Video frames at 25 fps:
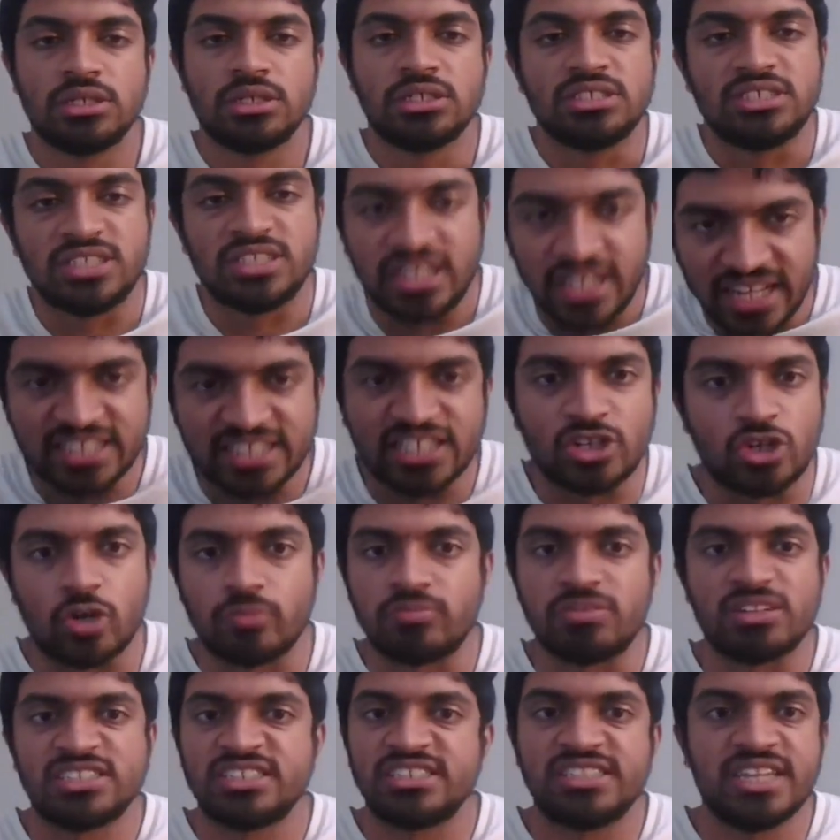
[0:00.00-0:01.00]
Jadeja
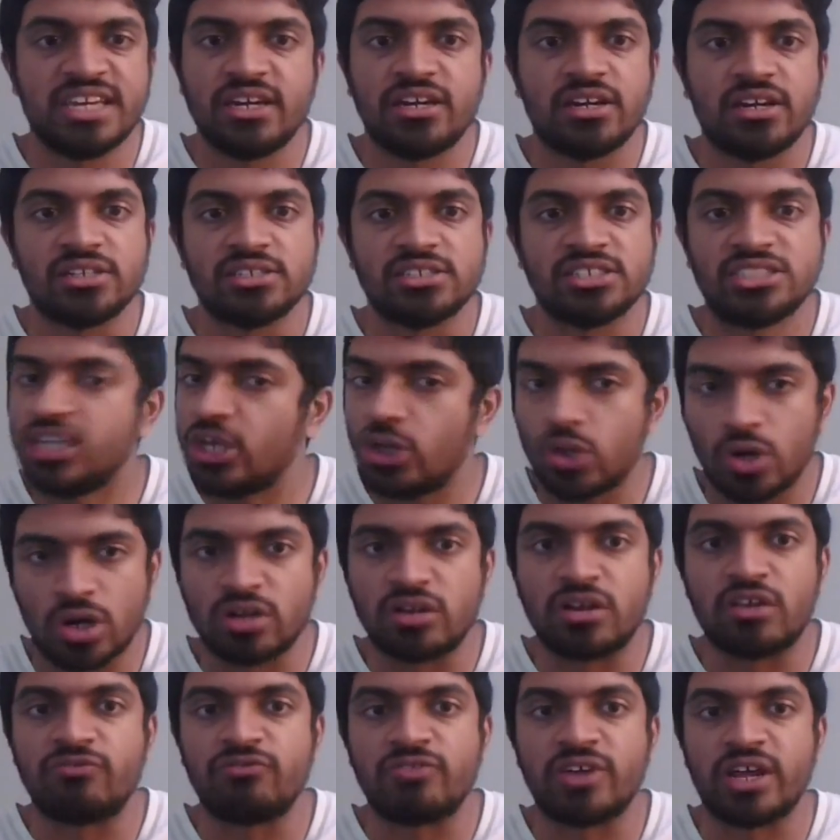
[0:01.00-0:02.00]
dropped a stinker, 0
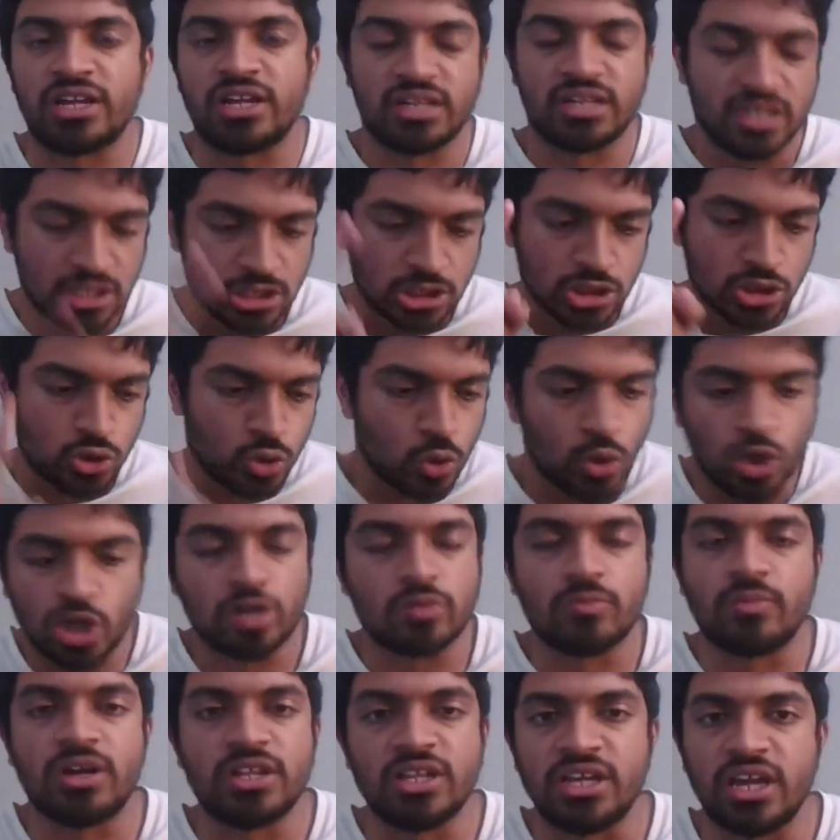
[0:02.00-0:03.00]
out of 10.
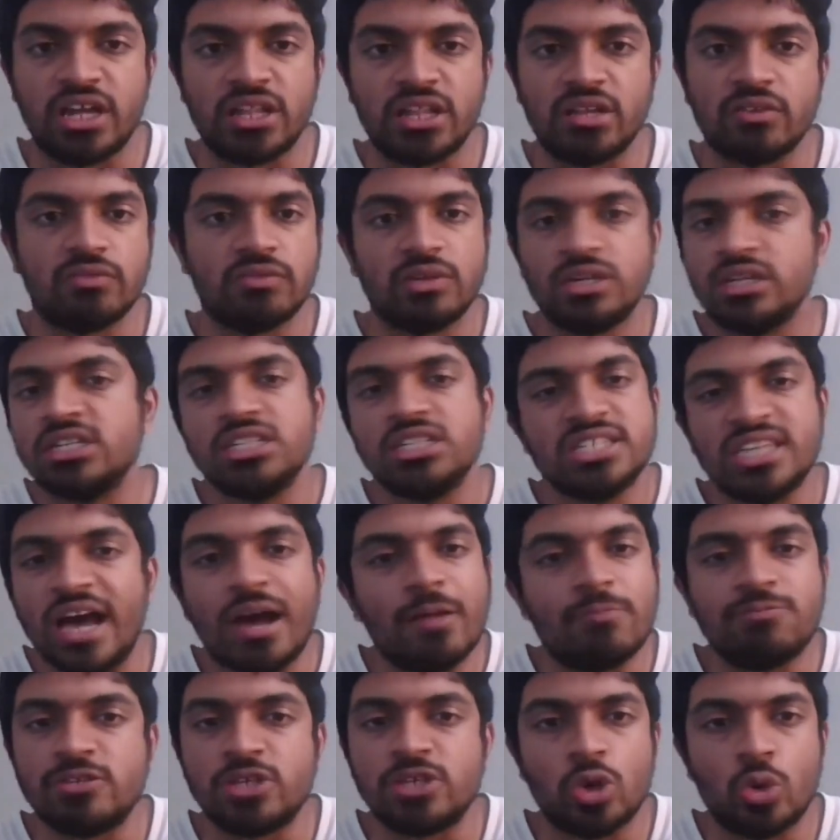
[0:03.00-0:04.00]
Suryakumar Yadav,
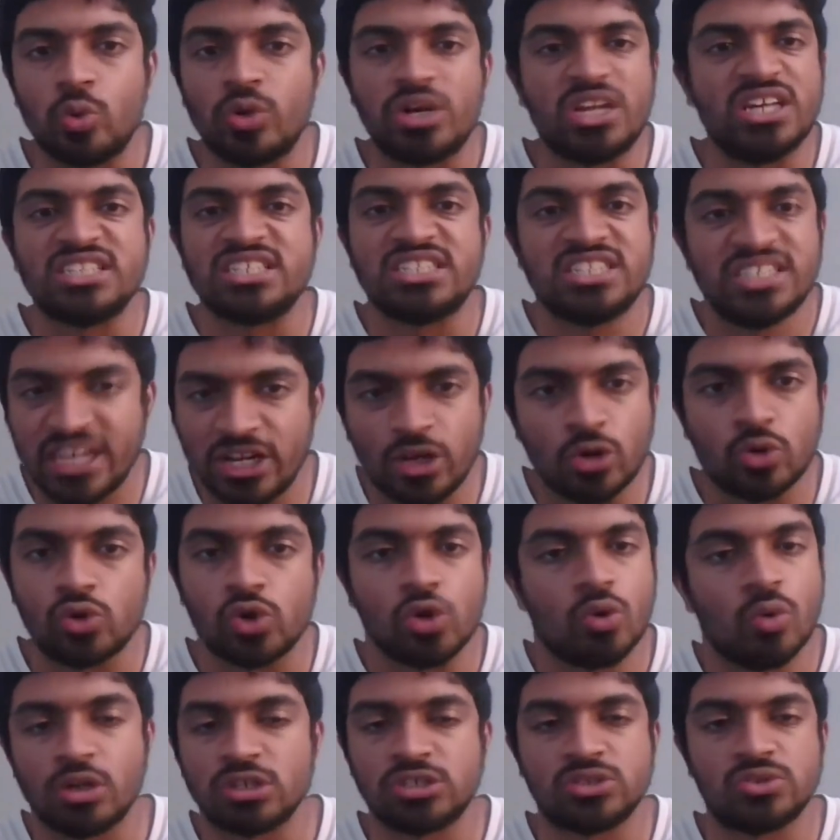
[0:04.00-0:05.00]
absolutely zero
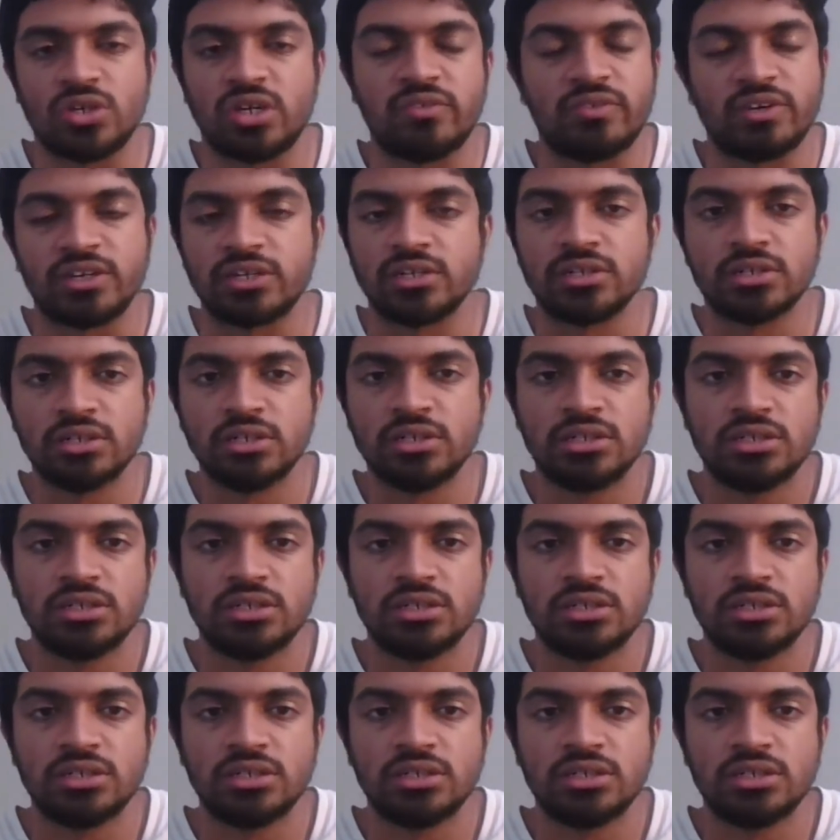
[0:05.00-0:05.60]
clue whatsoever.